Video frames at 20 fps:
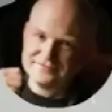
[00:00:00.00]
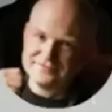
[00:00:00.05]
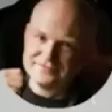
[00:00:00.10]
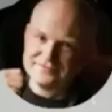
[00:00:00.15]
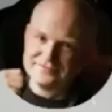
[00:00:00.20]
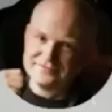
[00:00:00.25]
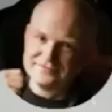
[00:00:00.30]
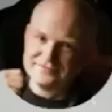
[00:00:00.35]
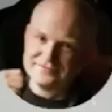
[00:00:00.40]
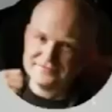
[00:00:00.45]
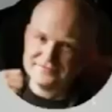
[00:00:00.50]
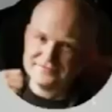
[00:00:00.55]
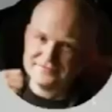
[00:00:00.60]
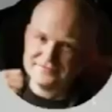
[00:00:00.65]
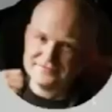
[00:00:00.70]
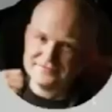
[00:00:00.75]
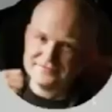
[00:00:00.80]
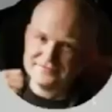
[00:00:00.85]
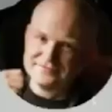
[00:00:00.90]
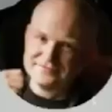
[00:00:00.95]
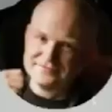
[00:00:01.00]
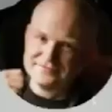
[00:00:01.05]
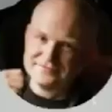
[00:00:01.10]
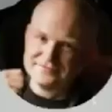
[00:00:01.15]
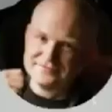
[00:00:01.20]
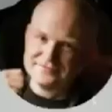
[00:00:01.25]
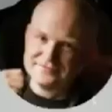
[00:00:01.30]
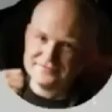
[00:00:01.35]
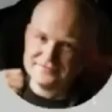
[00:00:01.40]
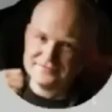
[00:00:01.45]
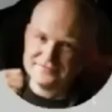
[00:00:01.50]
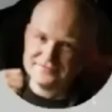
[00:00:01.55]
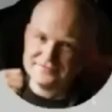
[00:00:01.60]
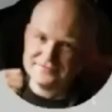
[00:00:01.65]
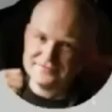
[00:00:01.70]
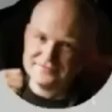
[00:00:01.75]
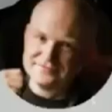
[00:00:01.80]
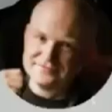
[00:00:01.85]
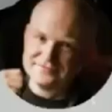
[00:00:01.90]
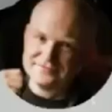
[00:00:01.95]

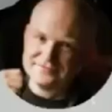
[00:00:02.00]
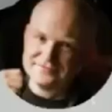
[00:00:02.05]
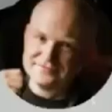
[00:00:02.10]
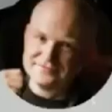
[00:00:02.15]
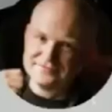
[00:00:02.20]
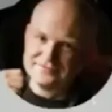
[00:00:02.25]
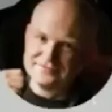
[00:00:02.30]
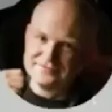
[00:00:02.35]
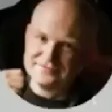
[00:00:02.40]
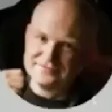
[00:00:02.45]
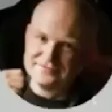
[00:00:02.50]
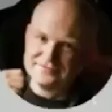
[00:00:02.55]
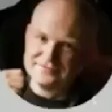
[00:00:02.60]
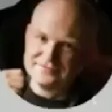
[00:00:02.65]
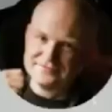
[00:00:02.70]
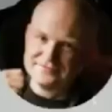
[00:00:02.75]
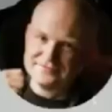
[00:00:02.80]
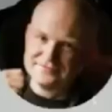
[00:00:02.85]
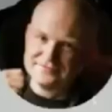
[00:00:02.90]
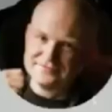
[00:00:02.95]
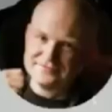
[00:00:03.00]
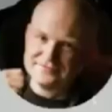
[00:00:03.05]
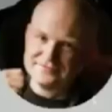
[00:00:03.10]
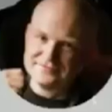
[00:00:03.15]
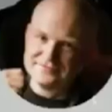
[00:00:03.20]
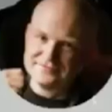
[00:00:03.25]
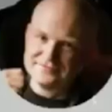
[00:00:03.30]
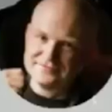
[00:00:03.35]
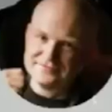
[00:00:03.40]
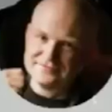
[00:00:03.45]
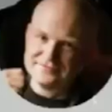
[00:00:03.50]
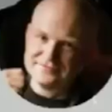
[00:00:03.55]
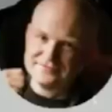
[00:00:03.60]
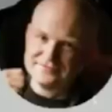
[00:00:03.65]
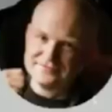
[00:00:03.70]
No words are spoken by the person on screen.